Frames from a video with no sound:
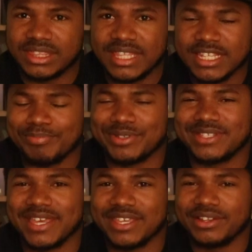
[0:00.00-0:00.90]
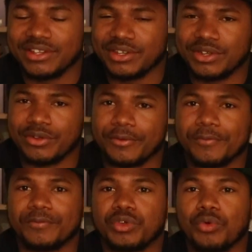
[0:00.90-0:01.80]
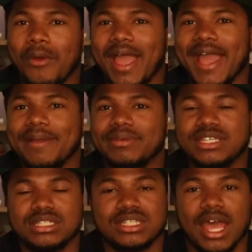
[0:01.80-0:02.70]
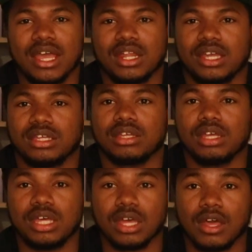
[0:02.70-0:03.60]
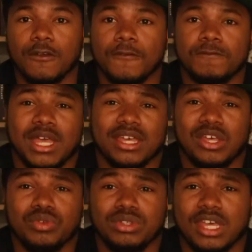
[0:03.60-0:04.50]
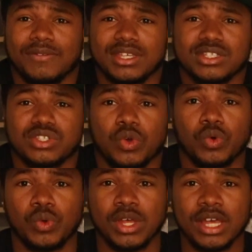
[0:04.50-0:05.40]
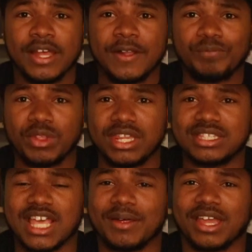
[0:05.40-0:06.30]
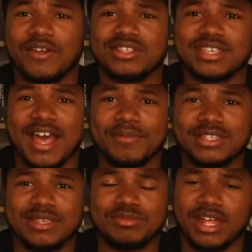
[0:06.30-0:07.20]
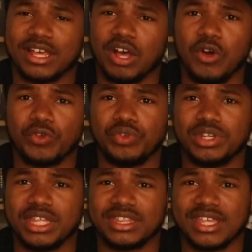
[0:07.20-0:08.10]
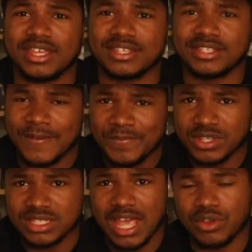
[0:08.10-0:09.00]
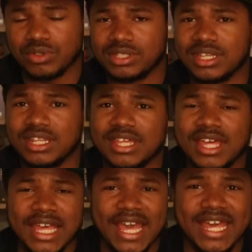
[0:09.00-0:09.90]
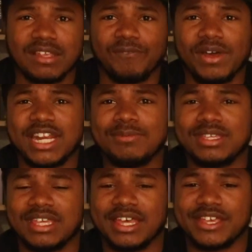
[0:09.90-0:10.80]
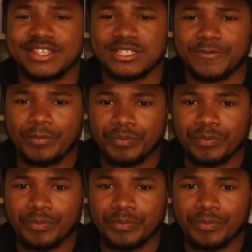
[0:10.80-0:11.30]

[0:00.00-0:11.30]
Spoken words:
this particular crime, he's not not guilty of it. So every time he keeps oh, you did this. This is how you did it. And it's funny because